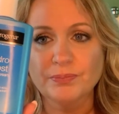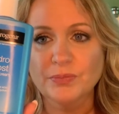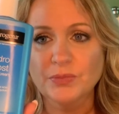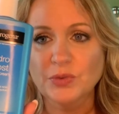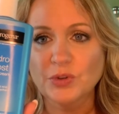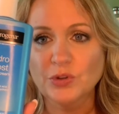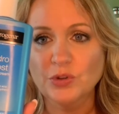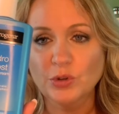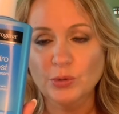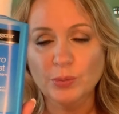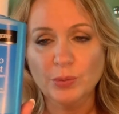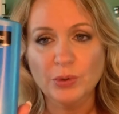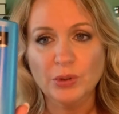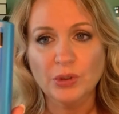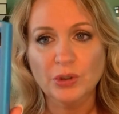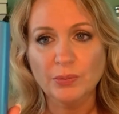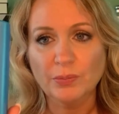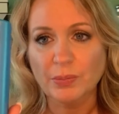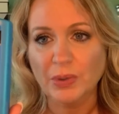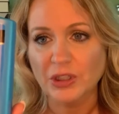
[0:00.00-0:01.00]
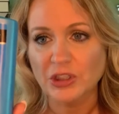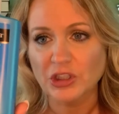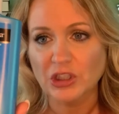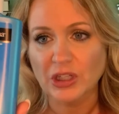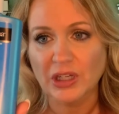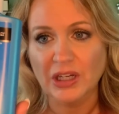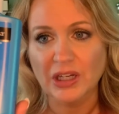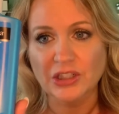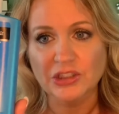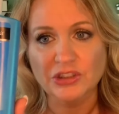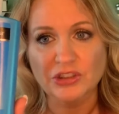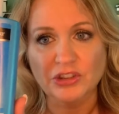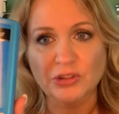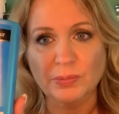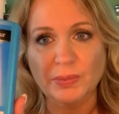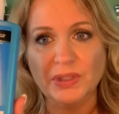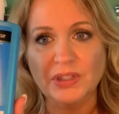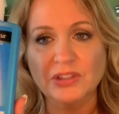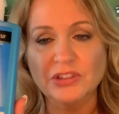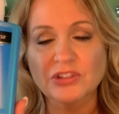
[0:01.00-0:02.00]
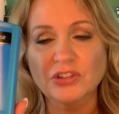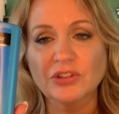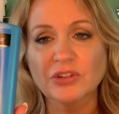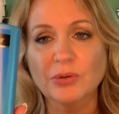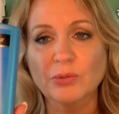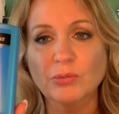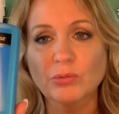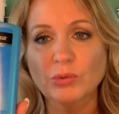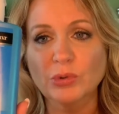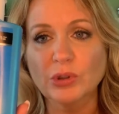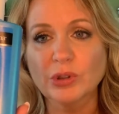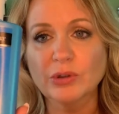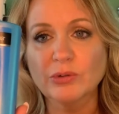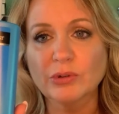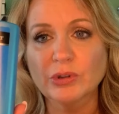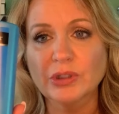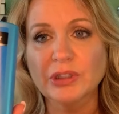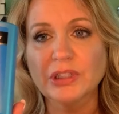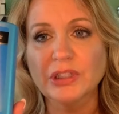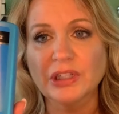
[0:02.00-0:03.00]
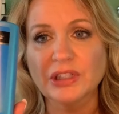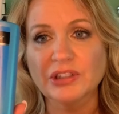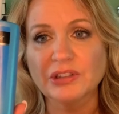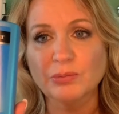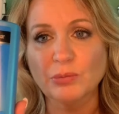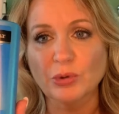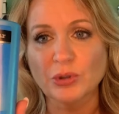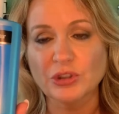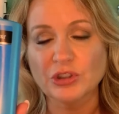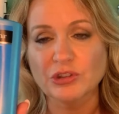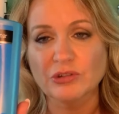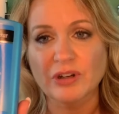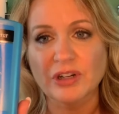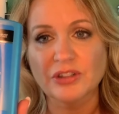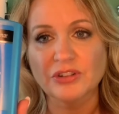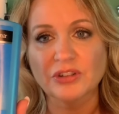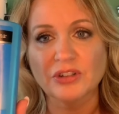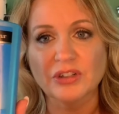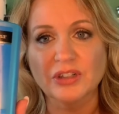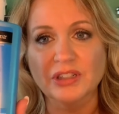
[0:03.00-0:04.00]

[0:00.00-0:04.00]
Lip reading: Super budget conscious, but it's just a really, really nice moisturizer.